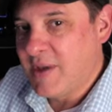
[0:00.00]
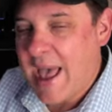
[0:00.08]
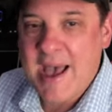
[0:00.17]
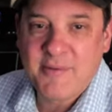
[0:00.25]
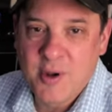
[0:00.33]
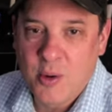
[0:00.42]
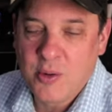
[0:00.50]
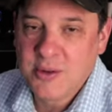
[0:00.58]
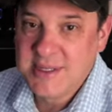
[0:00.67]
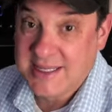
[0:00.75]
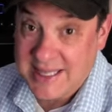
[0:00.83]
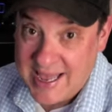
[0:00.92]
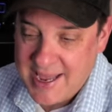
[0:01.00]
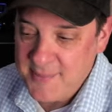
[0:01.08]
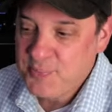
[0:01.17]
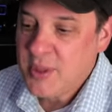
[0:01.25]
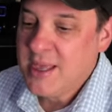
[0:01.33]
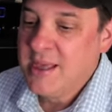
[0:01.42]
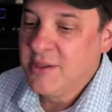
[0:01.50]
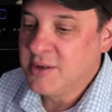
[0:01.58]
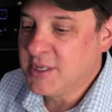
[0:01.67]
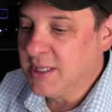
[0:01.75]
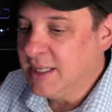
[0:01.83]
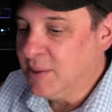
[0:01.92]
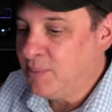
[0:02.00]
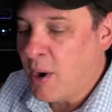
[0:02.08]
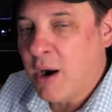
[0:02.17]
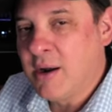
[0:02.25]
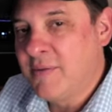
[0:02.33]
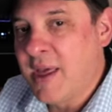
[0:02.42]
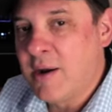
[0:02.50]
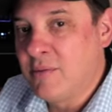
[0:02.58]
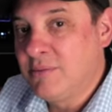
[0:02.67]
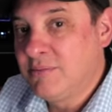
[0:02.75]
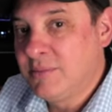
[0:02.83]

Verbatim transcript: of half note delay, there's a little part of that